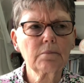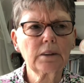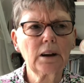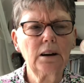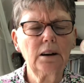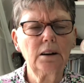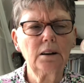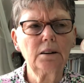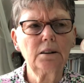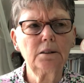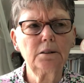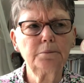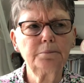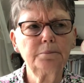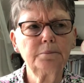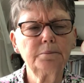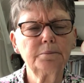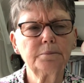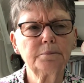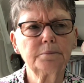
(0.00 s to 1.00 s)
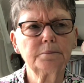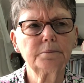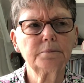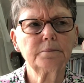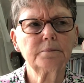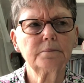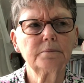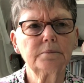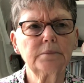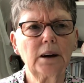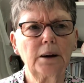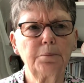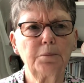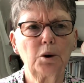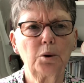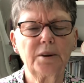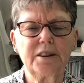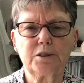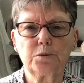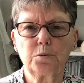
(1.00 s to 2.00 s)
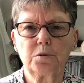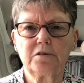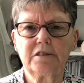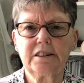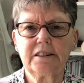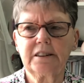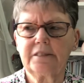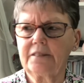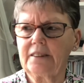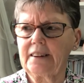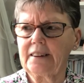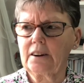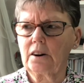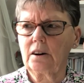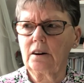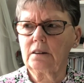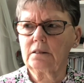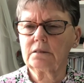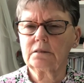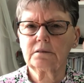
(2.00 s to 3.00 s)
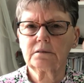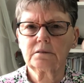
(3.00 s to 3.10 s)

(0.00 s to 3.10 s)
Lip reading: I'm always worried if I can't